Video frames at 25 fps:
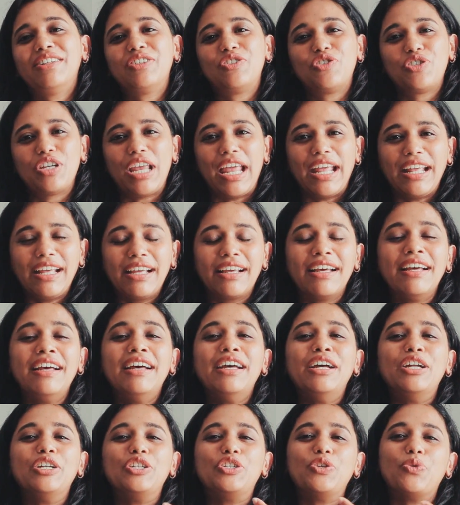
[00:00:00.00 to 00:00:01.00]
Check
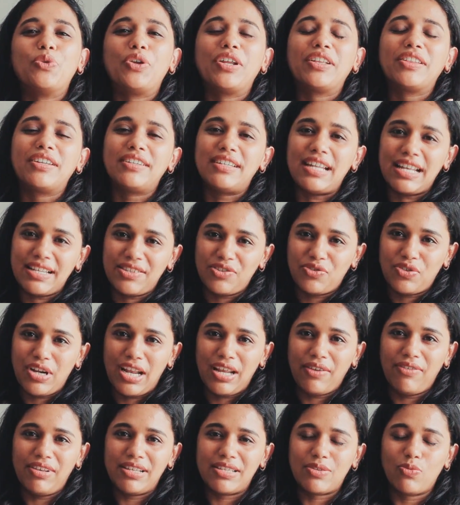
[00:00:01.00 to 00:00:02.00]
during the test
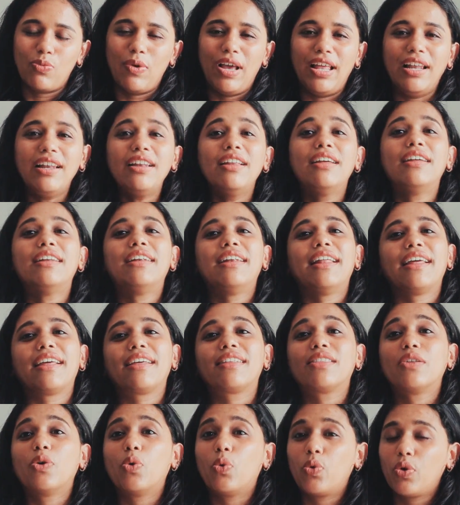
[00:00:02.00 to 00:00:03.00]
drive as well,
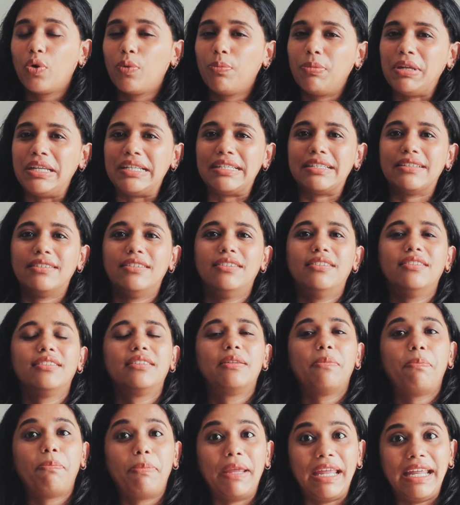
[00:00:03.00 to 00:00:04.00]
like the odometer,
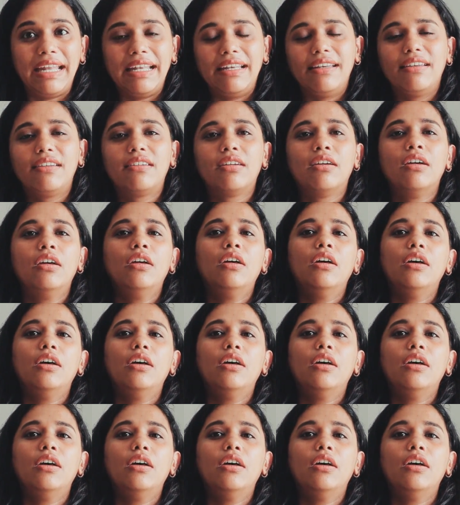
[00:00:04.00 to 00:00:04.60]
the paint,